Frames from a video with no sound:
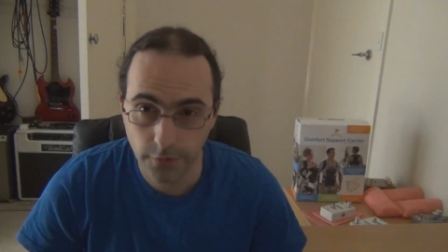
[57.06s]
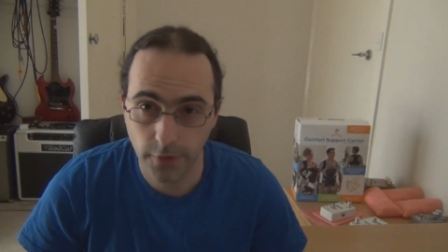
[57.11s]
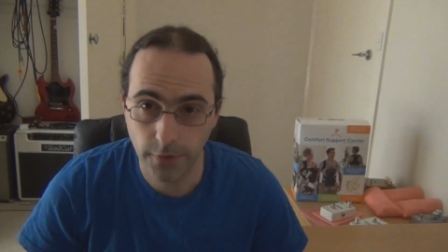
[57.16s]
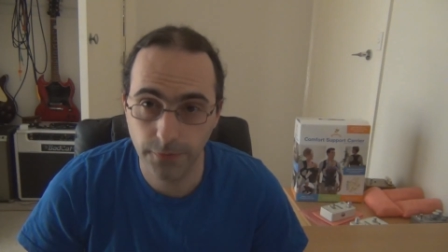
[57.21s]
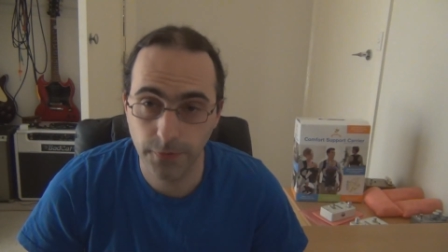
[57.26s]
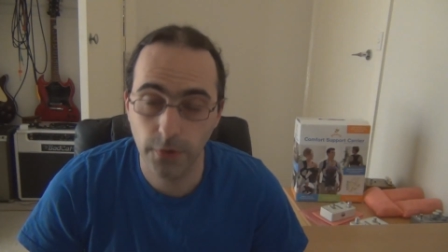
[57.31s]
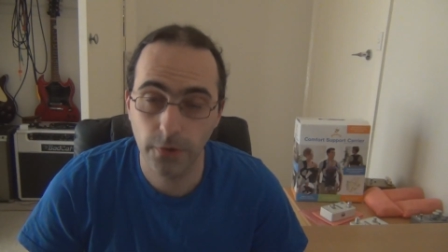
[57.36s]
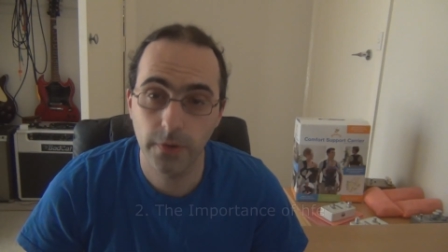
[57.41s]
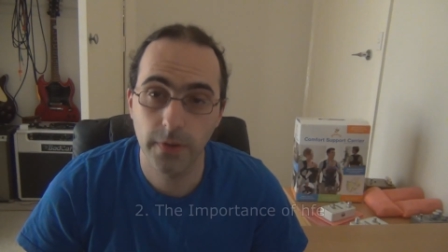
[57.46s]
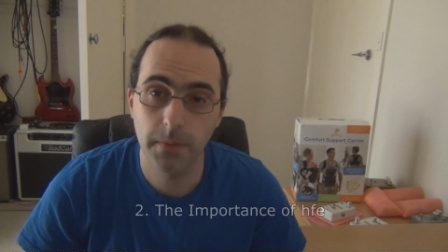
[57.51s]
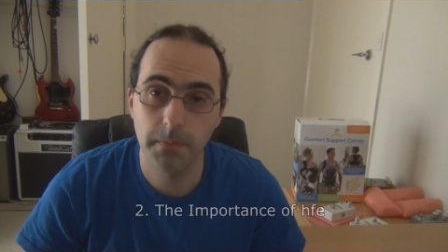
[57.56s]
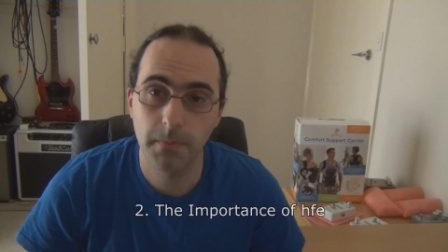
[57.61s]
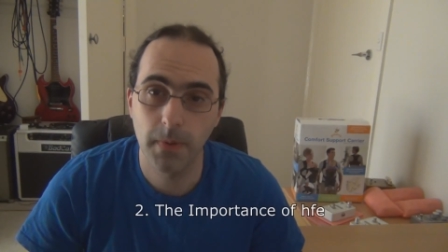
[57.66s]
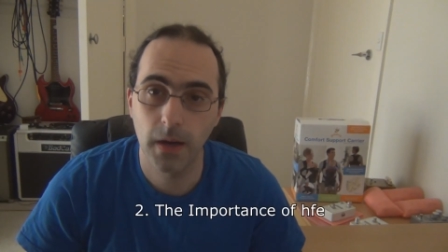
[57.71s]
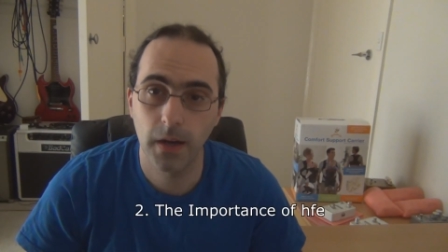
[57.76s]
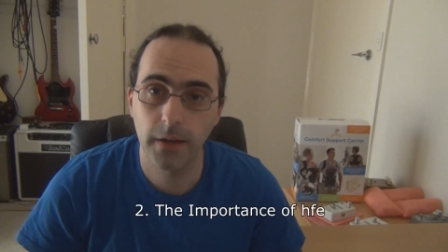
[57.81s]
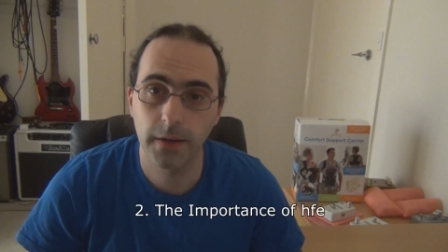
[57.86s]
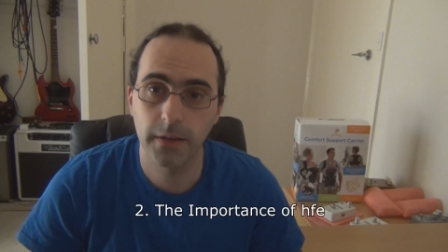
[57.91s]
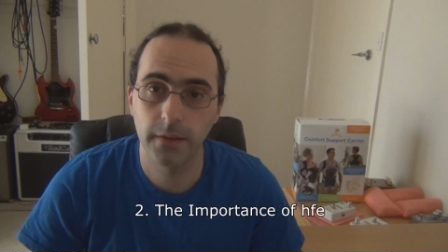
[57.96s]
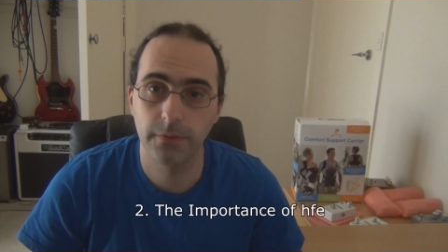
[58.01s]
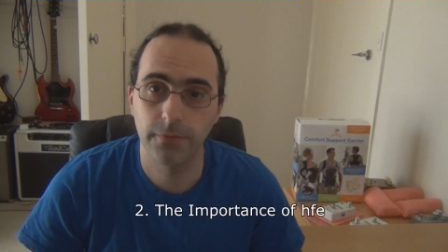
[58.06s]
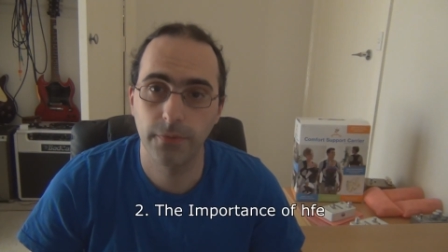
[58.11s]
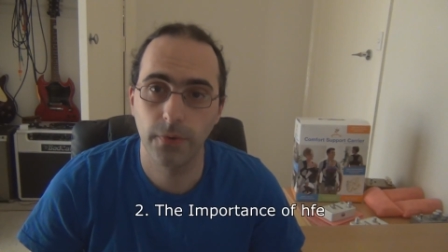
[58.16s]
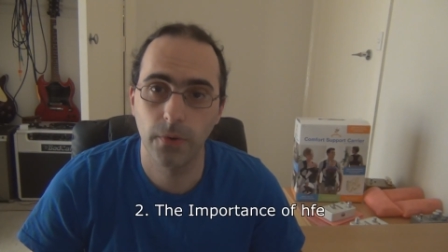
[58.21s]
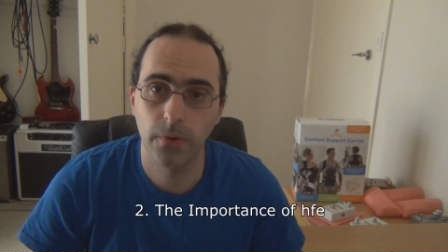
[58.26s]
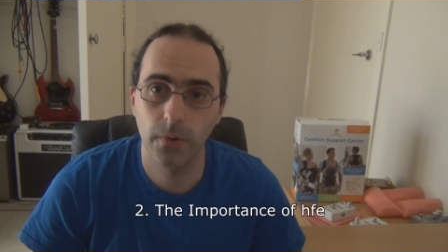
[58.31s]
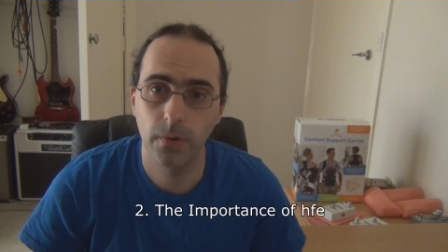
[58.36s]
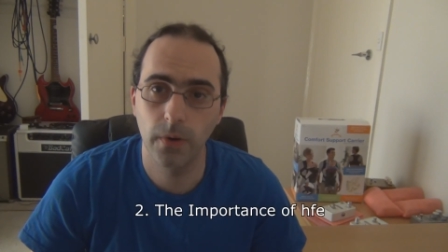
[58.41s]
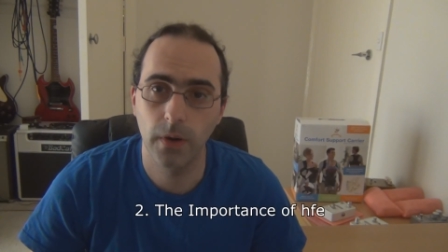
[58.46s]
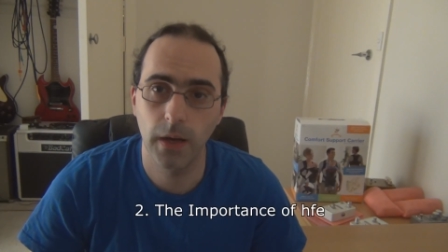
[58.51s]
So if you're in the market
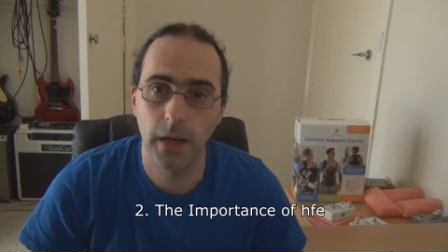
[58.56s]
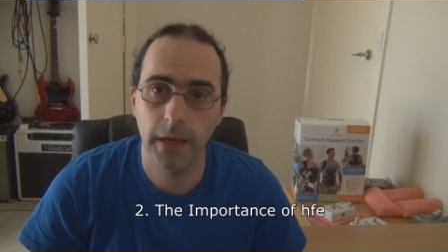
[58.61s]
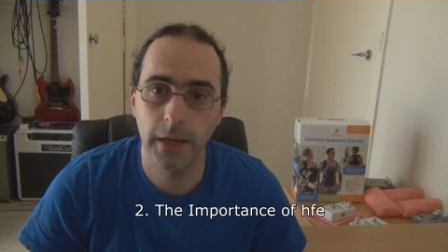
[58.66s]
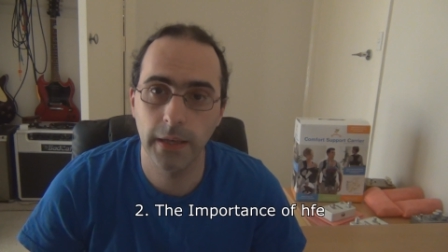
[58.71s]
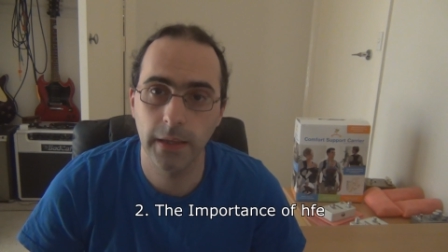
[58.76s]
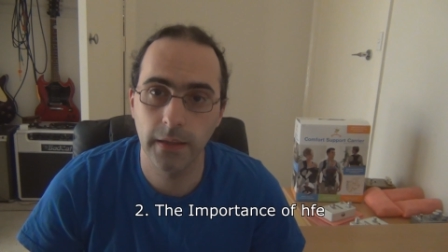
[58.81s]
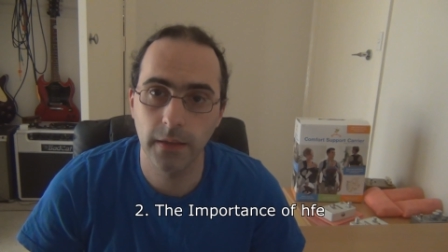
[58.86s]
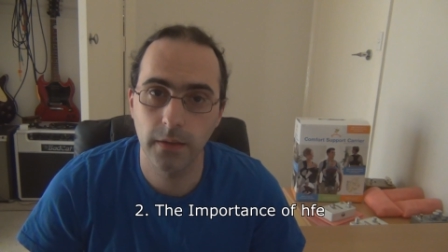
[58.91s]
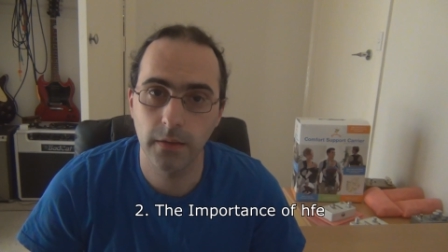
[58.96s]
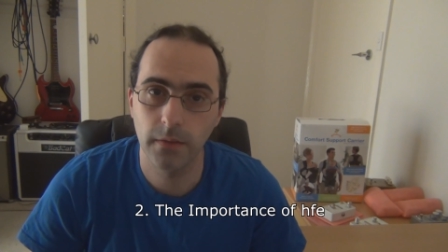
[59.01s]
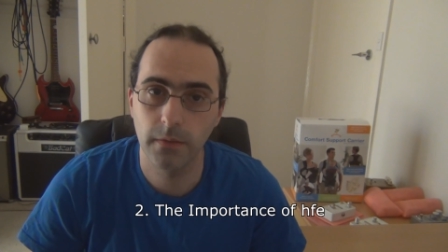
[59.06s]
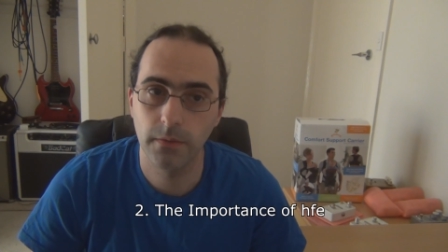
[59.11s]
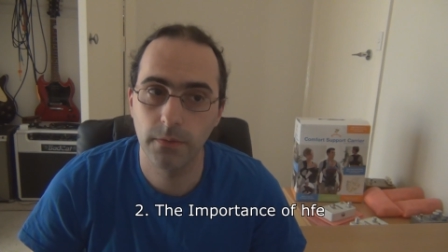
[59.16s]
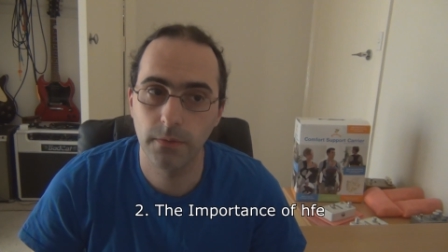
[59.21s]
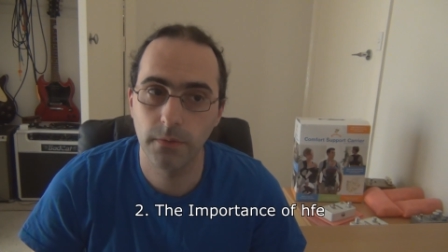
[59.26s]
for a